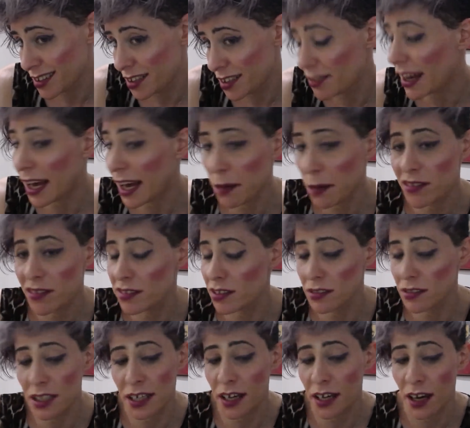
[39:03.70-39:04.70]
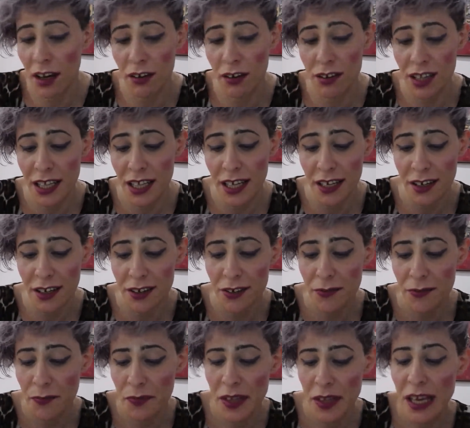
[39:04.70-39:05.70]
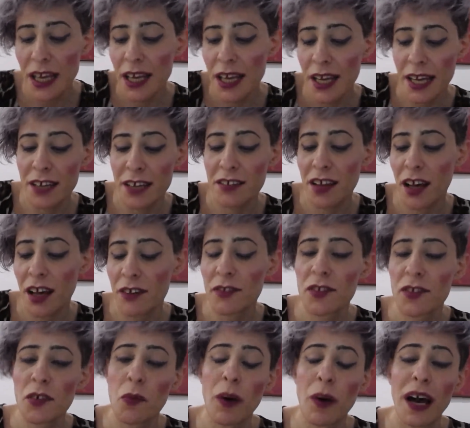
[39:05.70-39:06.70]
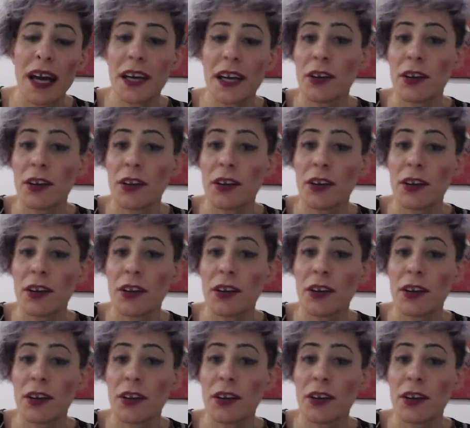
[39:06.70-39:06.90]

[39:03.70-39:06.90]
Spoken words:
You absolutely can't, Leo. It's underway.